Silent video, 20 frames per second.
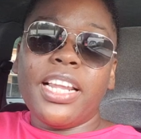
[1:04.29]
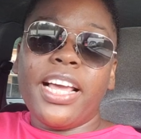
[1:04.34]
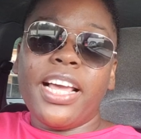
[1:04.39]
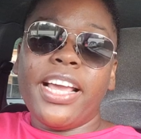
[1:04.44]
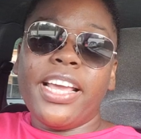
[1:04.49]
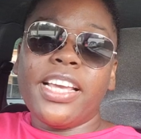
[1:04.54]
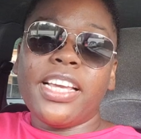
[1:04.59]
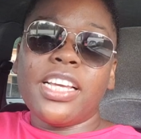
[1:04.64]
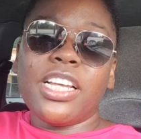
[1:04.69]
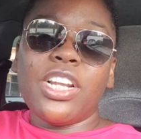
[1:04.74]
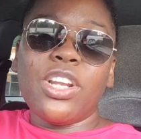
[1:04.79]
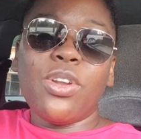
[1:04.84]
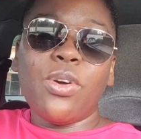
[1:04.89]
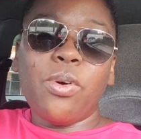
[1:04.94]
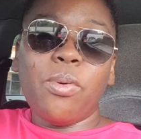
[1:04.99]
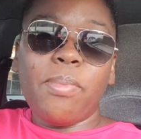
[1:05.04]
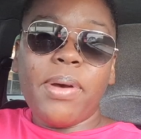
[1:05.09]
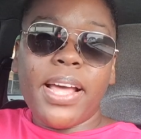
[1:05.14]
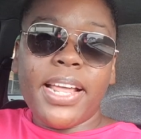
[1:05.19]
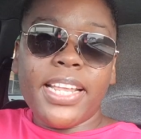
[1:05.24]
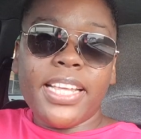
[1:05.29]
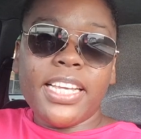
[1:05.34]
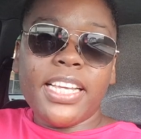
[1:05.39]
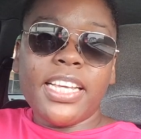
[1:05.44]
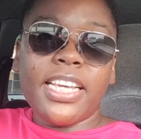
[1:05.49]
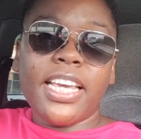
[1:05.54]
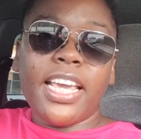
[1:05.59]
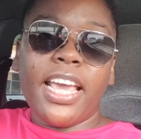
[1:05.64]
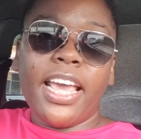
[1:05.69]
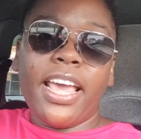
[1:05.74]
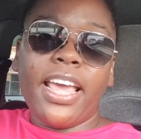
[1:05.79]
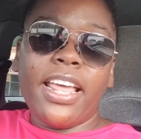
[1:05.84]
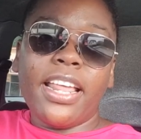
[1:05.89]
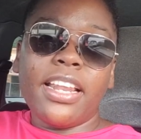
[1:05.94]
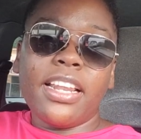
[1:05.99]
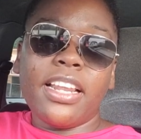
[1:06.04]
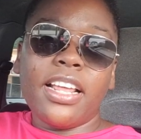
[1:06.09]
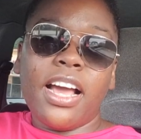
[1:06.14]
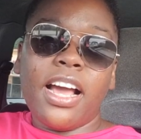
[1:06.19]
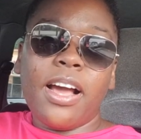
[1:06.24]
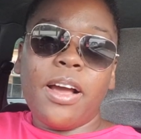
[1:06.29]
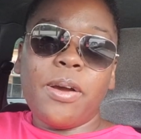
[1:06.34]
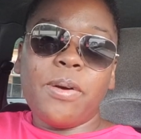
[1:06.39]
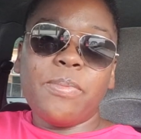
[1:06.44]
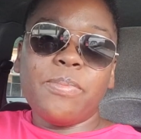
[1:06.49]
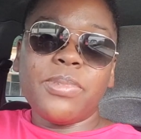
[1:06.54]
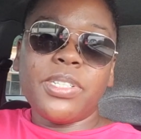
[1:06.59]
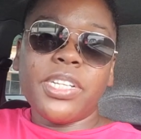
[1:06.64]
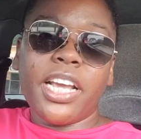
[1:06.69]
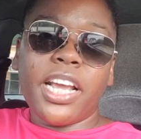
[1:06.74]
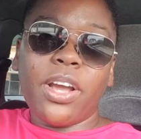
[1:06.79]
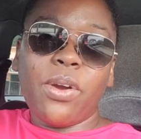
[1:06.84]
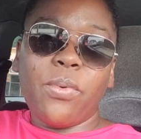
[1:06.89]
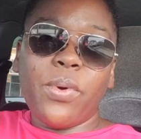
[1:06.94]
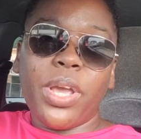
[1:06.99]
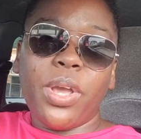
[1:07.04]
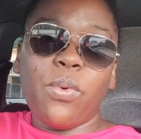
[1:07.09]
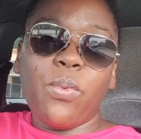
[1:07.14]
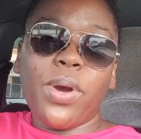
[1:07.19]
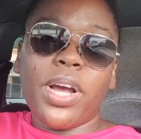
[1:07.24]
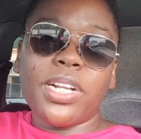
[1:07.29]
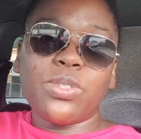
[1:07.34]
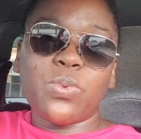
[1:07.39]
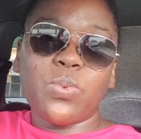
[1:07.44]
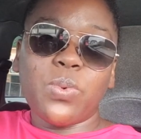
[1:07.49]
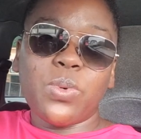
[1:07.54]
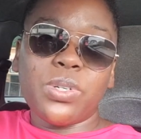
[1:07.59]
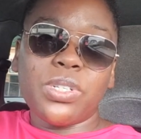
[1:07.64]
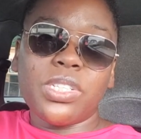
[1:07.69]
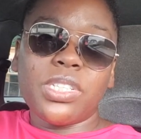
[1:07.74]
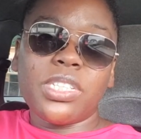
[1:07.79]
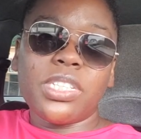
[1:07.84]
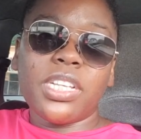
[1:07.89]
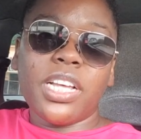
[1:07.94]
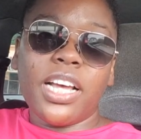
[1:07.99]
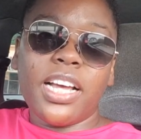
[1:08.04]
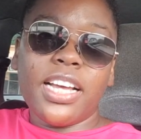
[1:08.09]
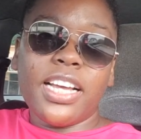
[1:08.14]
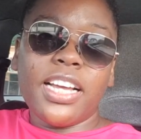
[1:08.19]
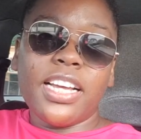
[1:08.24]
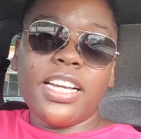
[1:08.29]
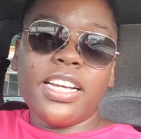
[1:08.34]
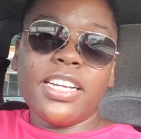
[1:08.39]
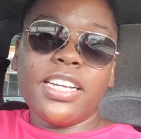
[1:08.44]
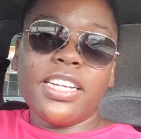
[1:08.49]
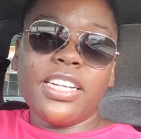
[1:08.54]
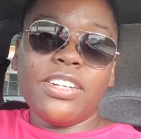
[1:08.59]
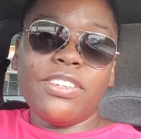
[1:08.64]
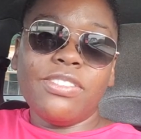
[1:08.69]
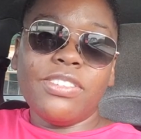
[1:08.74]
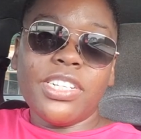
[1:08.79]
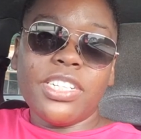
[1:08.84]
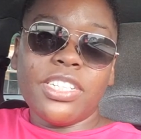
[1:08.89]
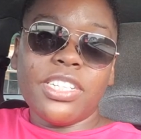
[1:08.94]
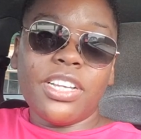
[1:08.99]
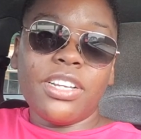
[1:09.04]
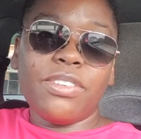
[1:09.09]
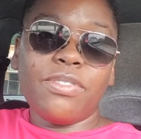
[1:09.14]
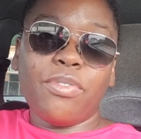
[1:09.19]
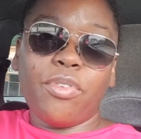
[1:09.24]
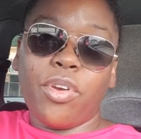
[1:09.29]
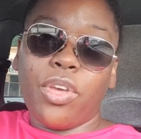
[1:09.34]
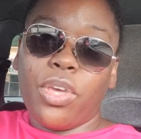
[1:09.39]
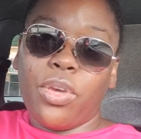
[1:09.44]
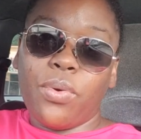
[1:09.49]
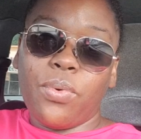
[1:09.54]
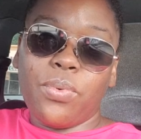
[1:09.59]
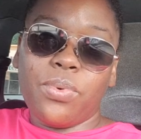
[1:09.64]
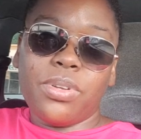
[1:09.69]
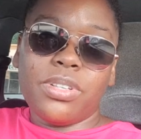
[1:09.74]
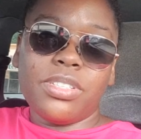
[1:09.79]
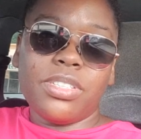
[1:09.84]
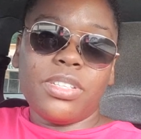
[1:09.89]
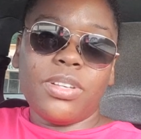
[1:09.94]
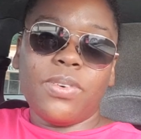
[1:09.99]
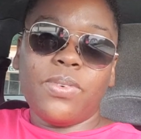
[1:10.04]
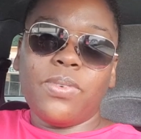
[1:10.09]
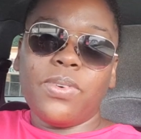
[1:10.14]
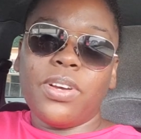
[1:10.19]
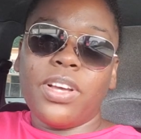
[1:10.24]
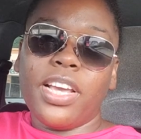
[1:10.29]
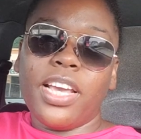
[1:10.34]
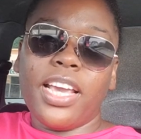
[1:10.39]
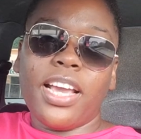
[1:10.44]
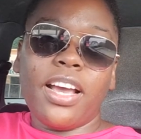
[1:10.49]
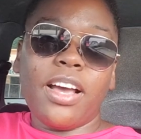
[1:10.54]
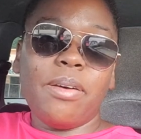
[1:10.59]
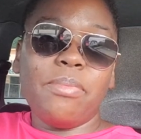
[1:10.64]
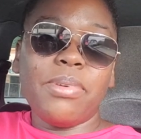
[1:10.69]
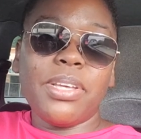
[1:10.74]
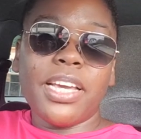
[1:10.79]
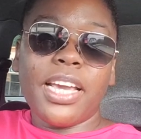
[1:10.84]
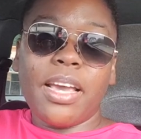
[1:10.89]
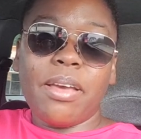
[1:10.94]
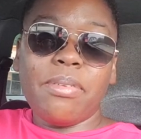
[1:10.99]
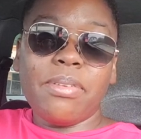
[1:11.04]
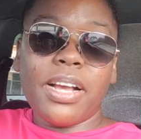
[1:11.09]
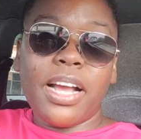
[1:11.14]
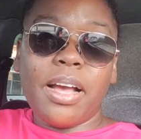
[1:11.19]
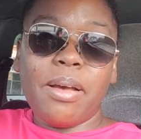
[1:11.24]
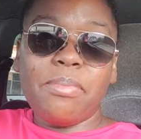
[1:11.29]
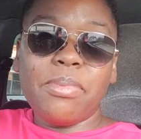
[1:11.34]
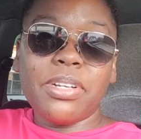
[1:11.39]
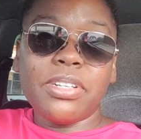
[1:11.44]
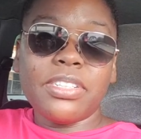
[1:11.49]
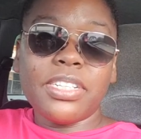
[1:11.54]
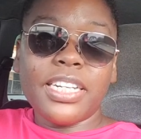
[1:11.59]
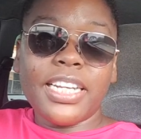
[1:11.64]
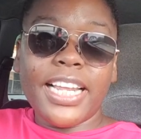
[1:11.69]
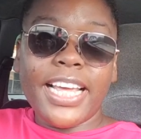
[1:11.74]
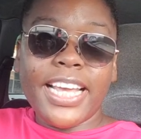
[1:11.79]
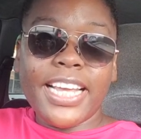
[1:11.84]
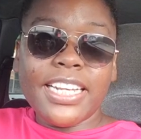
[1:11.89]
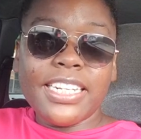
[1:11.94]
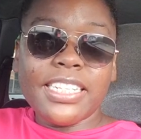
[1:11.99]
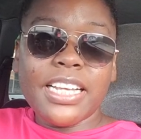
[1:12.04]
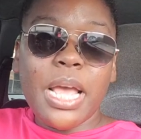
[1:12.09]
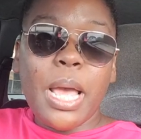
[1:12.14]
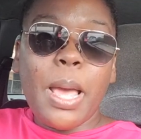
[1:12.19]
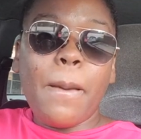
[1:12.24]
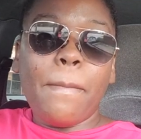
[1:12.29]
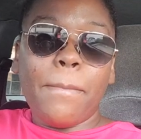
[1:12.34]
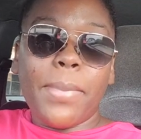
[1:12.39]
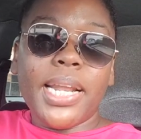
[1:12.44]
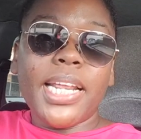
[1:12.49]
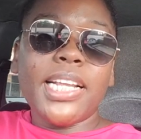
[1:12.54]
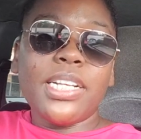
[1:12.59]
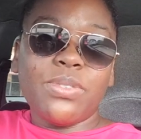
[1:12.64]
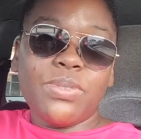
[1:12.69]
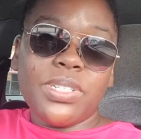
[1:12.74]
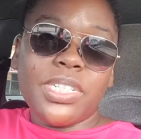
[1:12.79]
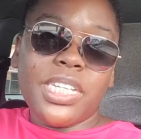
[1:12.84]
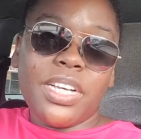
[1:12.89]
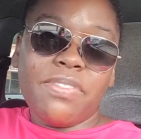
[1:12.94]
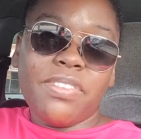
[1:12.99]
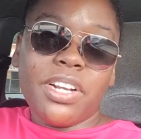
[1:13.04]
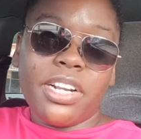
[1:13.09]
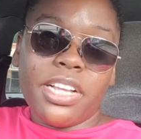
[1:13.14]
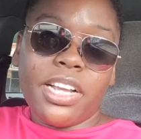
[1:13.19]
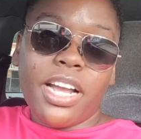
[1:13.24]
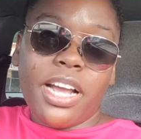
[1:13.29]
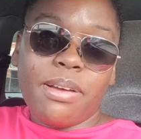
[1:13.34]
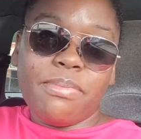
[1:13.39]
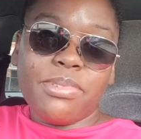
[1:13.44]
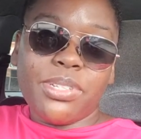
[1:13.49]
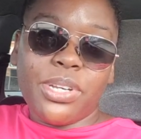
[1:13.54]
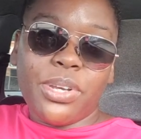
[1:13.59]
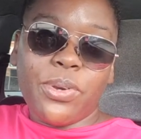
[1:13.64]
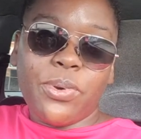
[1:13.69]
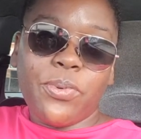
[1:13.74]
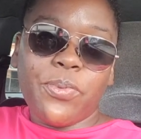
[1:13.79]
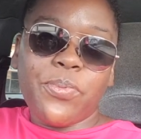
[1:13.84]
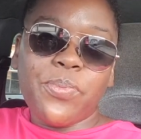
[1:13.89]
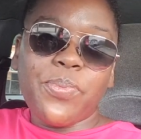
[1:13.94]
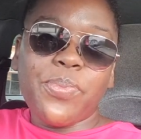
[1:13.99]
Like nobody can take away what was written for you. So it can come out late, but it will definitely come to you.